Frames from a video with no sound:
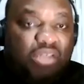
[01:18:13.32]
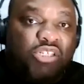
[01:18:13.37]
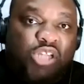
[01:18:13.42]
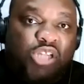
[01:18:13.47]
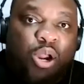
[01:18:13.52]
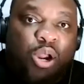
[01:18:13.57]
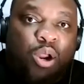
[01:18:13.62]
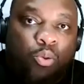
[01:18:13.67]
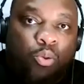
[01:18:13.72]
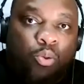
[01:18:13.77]

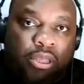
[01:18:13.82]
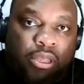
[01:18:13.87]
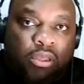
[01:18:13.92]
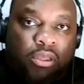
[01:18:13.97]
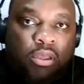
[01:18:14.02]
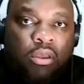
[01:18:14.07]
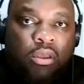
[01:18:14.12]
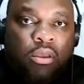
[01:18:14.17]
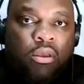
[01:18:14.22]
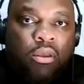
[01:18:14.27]
should be
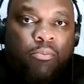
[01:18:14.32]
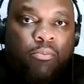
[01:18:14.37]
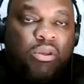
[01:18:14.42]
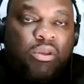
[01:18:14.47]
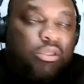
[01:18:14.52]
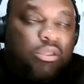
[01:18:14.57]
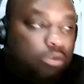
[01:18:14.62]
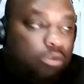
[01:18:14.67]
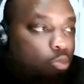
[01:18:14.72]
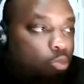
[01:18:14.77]
concerned with.
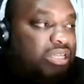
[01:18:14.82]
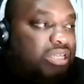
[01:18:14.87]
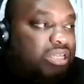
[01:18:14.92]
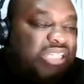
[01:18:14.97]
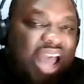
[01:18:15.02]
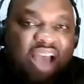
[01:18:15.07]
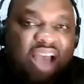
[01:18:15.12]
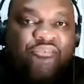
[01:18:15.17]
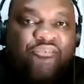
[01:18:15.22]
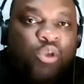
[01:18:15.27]

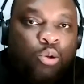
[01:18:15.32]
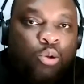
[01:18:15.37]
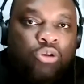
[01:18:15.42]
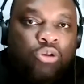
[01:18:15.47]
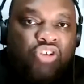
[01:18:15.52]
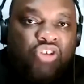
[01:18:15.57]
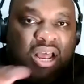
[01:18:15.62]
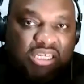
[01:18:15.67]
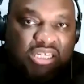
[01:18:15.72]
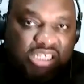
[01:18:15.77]
But when it's
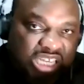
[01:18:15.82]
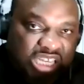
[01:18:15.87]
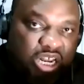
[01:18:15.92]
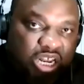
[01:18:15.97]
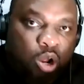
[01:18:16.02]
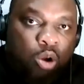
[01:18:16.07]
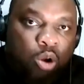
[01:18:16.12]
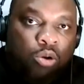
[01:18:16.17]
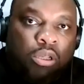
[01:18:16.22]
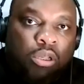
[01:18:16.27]
time for you to
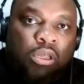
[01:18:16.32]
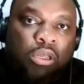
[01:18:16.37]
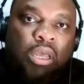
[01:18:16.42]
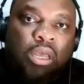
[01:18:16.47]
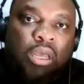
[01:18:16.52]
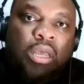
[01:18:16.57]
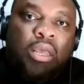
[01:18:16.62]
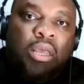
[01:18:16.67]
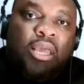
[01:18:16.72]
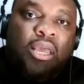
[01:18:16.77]
try to shit
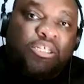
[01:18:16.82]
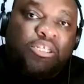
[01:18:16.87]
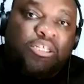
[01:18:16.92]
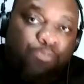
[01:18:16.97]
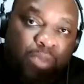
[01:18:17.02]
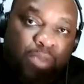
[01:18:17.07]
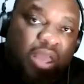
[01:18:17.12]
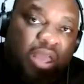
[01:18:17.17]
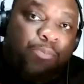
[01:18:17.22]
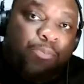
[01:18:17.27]
on,
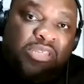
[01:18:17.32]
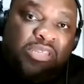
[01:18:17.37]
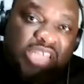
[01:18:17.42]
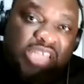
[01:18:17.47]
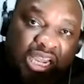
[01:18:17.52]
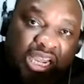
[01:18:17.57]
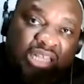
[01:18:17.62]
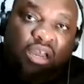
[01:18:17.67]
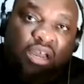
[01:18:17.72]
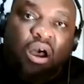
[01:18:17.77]
it's
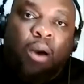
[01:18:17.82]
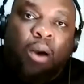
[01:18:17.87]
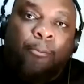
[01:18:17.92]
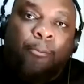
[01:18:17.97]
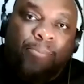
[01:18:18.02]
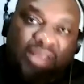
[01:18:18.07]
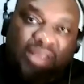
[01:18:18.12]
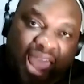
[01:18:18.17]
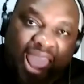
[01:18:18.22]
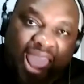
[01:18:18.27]
in
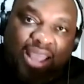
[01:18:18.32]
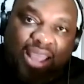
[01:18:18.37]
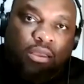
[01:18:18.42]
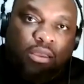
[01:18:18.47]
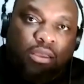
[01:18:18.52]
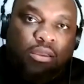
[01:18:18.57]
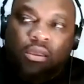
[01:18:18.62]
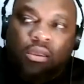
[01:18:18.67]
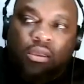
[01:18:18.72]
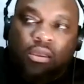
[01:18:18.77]
particular a
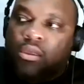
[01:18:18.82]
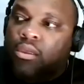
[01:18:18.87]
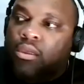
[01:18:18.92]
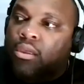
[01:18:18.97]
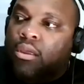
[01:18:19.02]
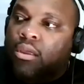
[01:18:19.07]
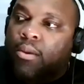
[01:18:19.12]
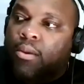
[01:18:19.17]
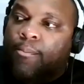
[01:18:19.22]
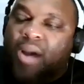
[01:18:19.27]
black
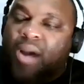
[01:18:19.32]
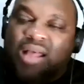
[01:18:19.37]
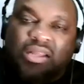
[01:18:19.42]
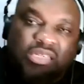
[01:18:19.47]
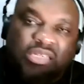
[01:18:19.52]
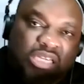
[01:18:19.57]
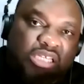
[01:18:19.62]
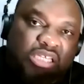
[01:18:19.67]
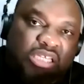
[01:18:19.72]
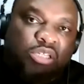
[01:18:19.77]

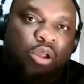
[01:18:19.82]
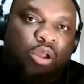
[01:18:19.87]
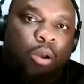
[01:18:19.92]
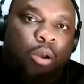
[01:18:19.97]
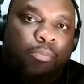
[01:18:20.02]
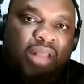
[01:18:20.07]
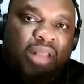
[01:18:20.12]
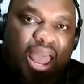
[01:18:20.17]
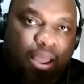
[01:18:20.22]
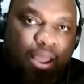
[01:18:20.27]

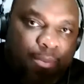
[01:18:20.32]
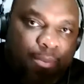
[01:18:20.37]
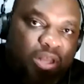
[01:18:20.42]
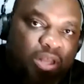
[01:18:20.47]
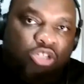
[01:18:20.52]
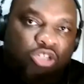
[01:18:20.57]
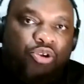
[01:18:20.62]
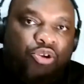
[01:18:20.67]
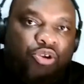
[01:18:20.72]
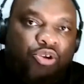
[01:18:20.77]
politician or
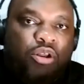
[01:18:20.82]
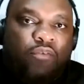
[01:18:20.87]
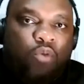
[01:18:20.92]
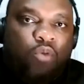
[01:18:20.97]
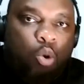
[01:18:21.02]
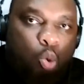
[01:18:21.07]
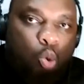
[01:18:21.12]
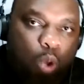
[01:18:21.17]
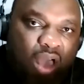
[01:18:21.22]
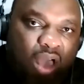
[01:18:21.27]
a black
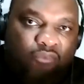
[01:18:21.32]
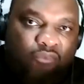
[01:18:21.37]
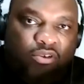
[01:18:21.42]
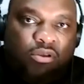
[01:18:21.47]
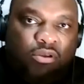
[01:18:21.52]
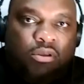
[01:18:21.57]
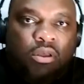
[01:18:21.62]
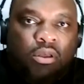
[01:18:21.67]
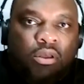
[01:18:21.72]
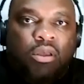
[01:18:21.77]
administrator
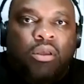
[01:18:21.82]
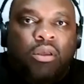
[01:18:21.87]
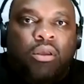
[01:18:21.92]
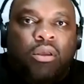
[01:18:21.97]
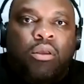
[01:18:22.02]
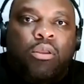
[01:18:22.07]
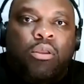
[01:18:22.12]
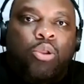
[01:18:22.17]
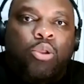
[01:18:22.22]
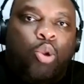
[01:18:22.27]
or
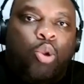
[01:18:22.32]
whoever,